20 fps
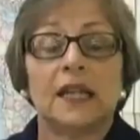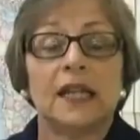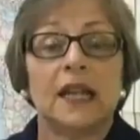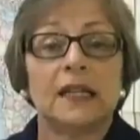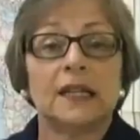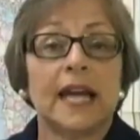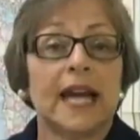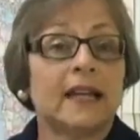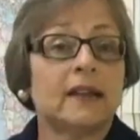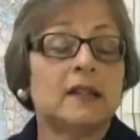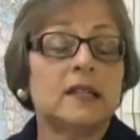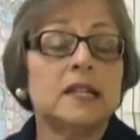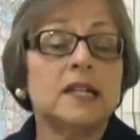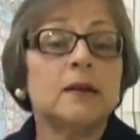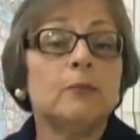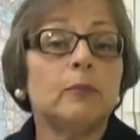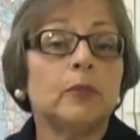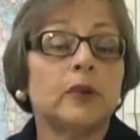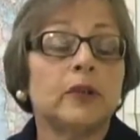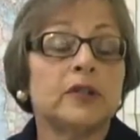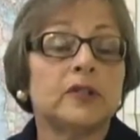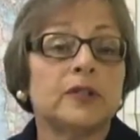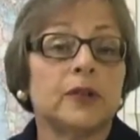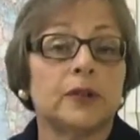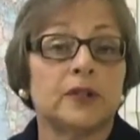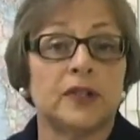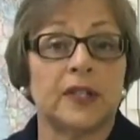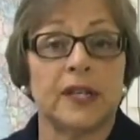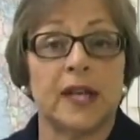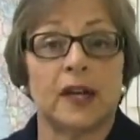like the Timber
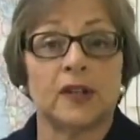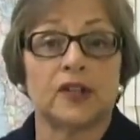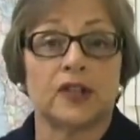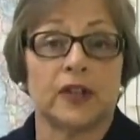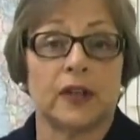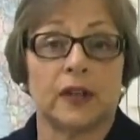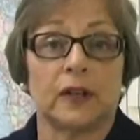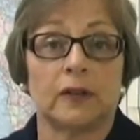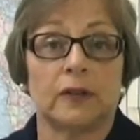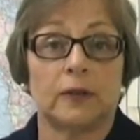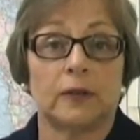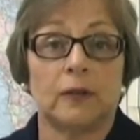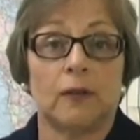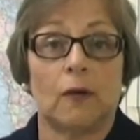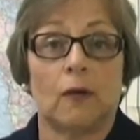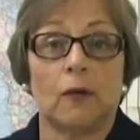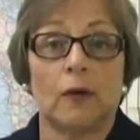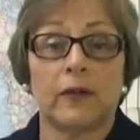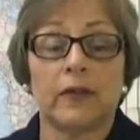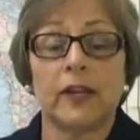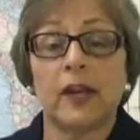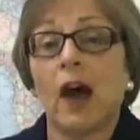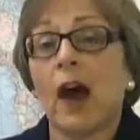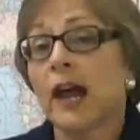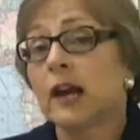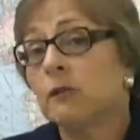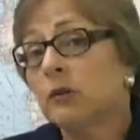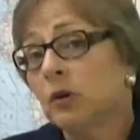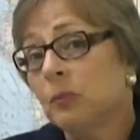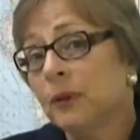Association or the
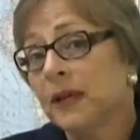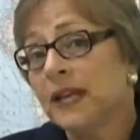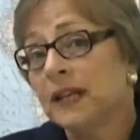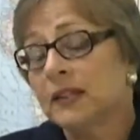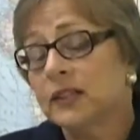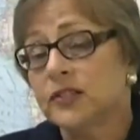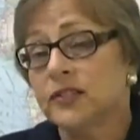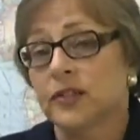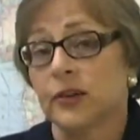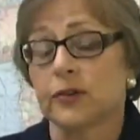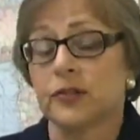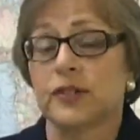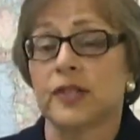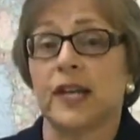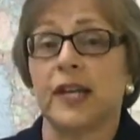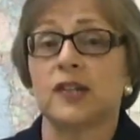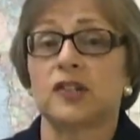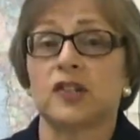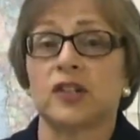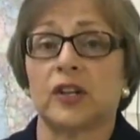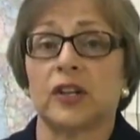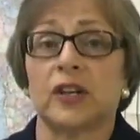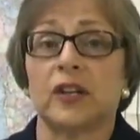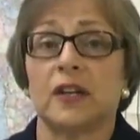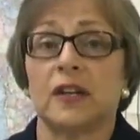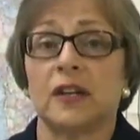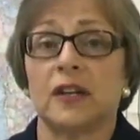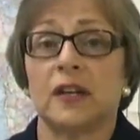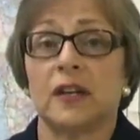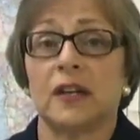Automobile Association.
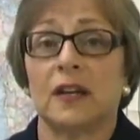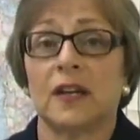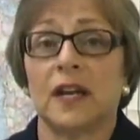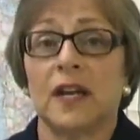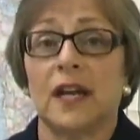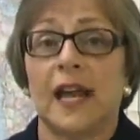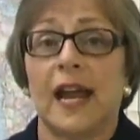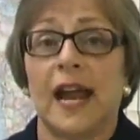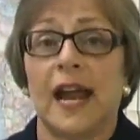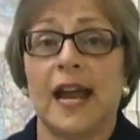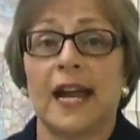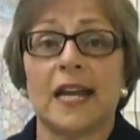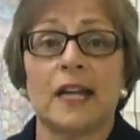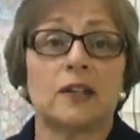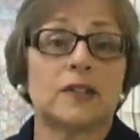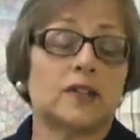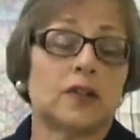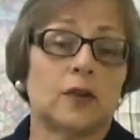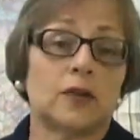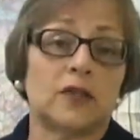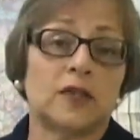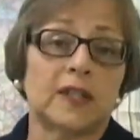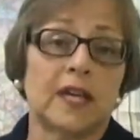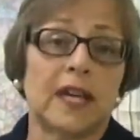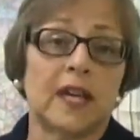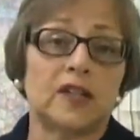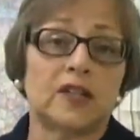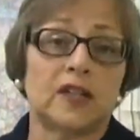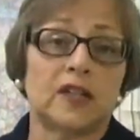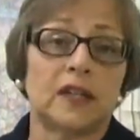Any
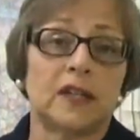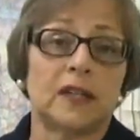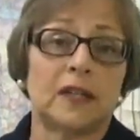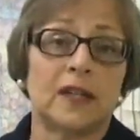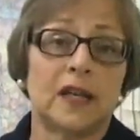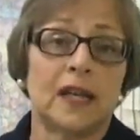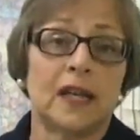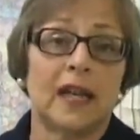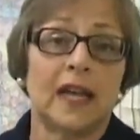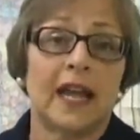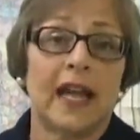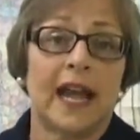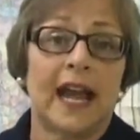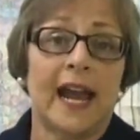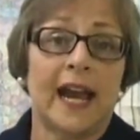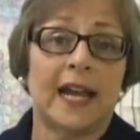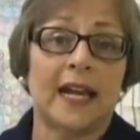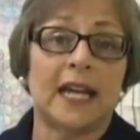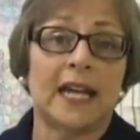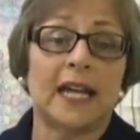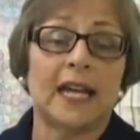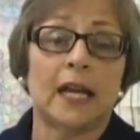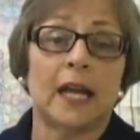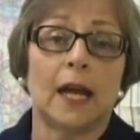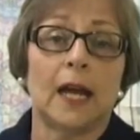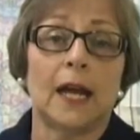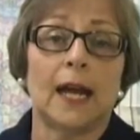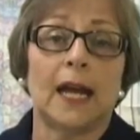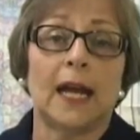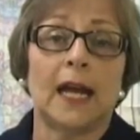association, any
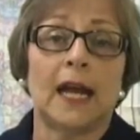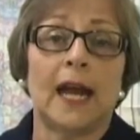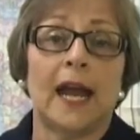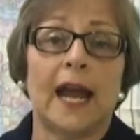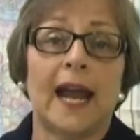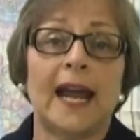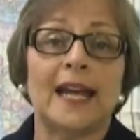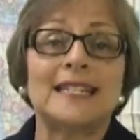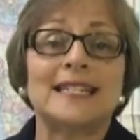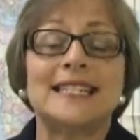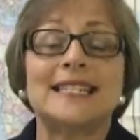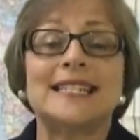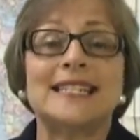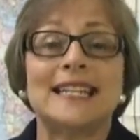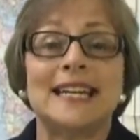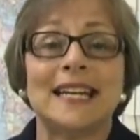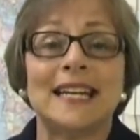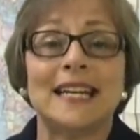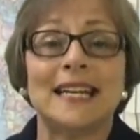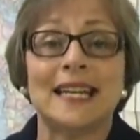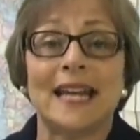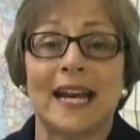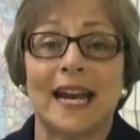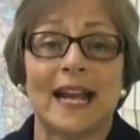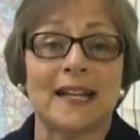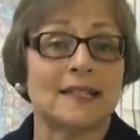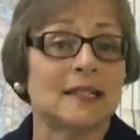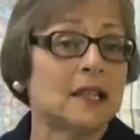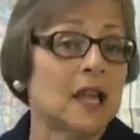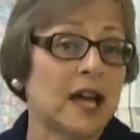entity that
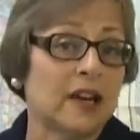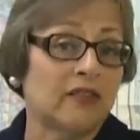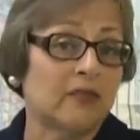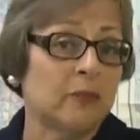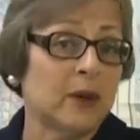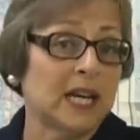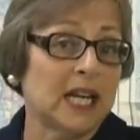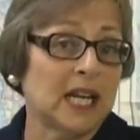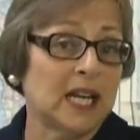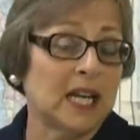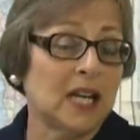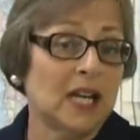has a lot of money.